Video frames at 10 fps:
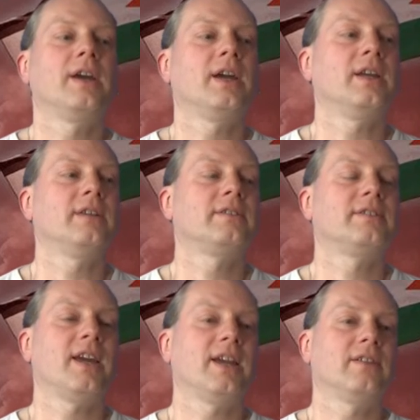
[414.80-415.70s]
and
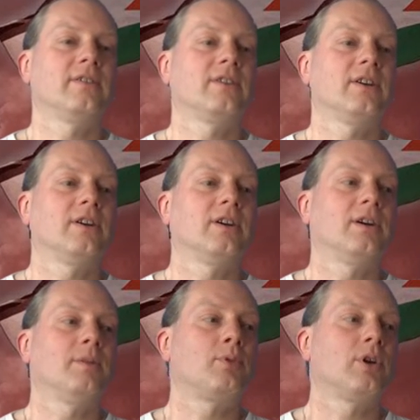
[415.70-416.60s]
send
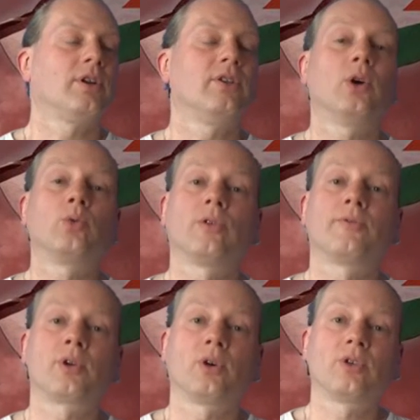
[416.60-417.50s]
a note of
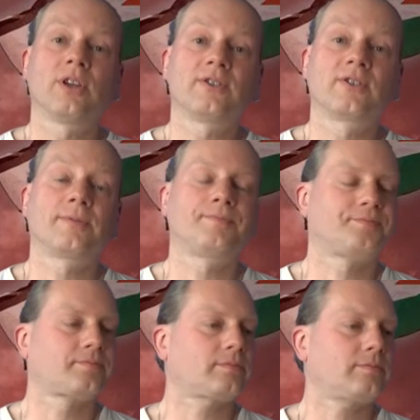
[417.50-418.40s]
protest
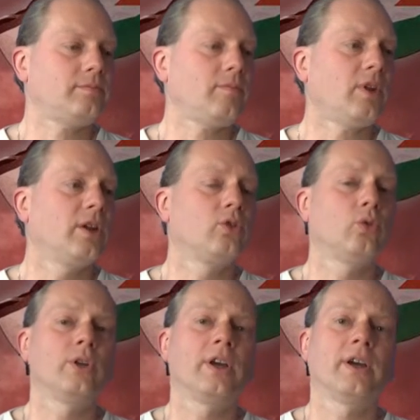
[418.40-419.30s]
to
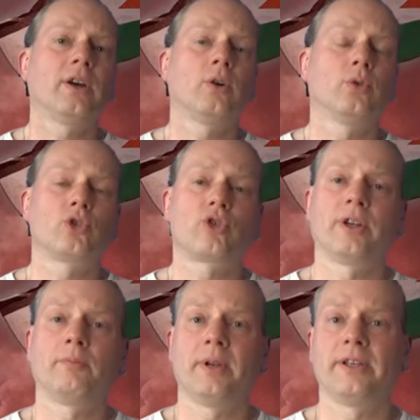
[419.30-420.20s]
the
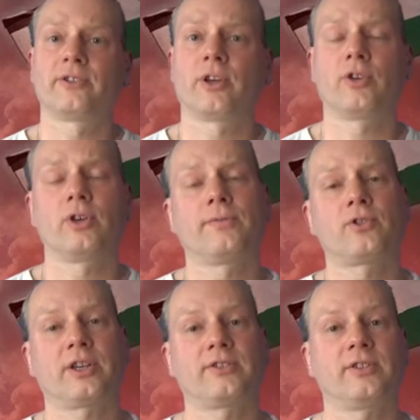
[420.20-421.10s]
Austrian Ministry of
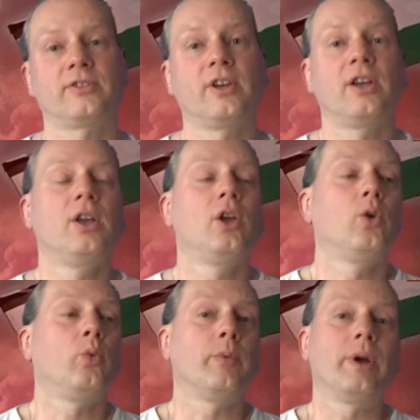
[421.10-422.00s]
Justice.
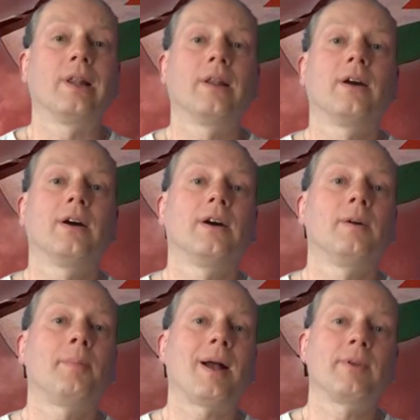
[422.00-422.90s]
We will
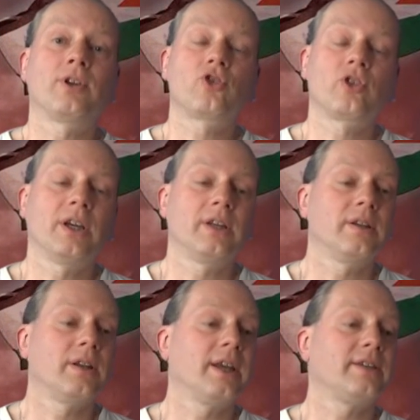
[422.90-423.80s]
publish in
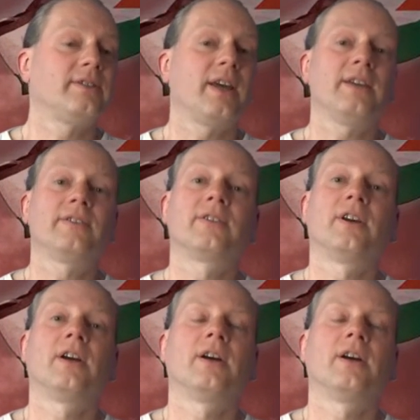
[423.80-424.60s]
the next days